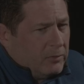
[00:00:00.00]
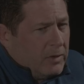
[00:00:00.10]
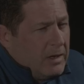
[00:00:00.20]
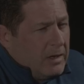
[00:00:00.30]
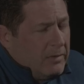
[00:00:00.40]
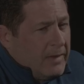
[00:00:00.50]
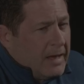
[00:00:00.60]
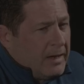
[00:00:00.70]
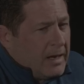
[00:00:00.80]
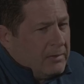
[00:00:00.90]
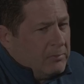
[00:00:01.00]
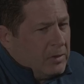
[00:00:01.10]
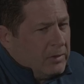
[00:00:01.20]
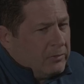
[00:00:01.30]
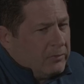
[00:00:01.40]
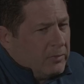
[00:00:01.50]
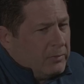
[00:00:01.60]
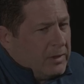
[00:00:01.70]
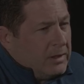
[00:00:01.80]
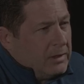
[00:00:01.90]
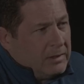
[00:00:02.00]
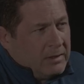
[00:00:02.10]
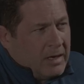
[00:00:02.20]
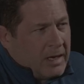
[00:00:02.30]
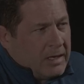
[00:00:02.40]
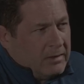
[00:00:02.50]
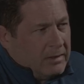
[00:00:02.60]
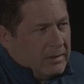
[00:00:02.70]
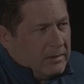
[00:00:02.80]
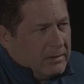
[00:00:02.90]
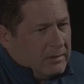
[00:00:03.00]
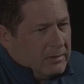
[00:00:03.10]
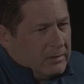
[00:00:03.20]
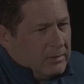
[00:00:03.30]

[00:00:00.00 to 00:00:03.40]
So that nine months from the end of '90,